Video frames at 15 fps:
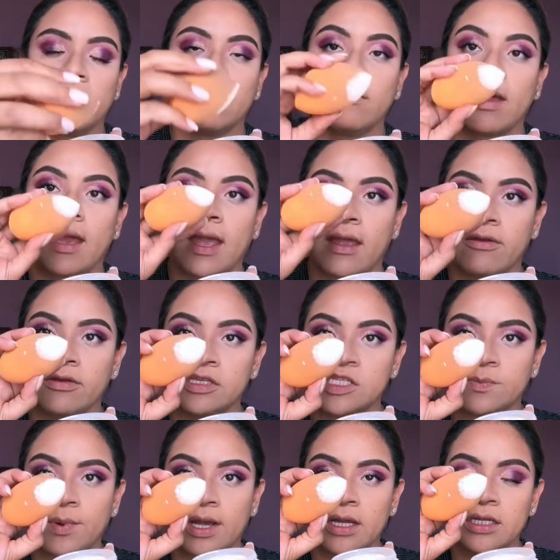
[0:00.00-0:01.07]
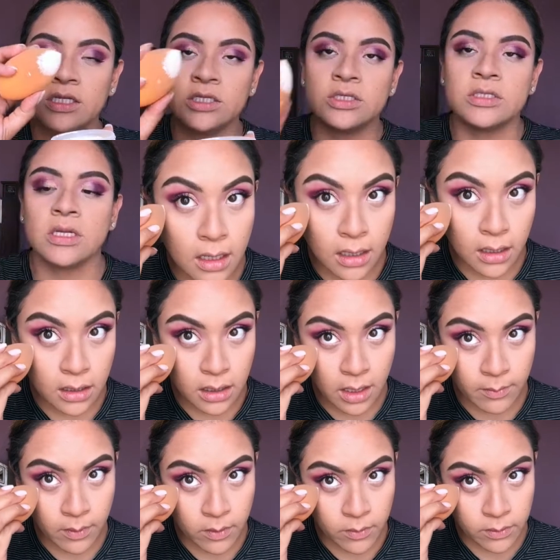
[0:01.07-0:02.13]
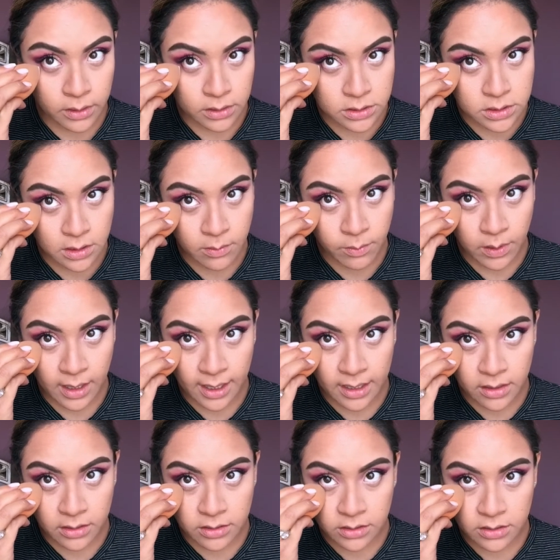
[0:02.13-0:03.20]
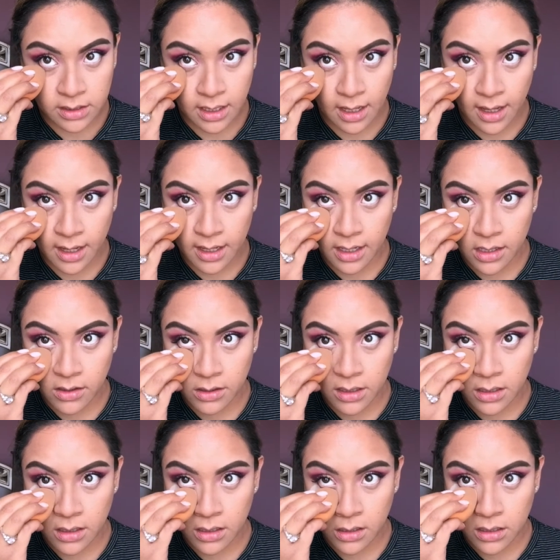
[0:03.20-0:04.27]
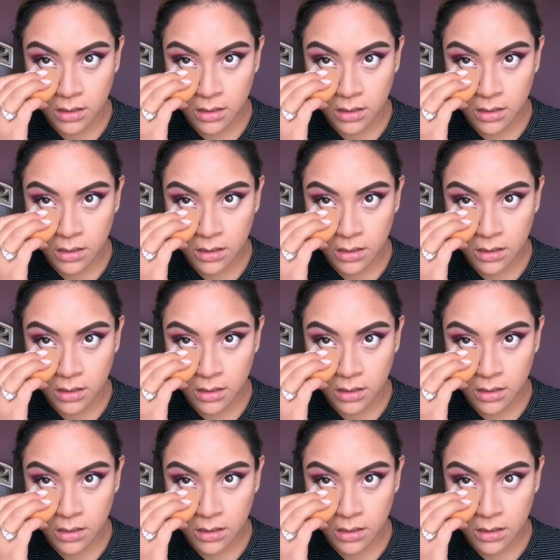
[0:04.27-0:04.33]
my sponge and I'm going to apply it under the eye area.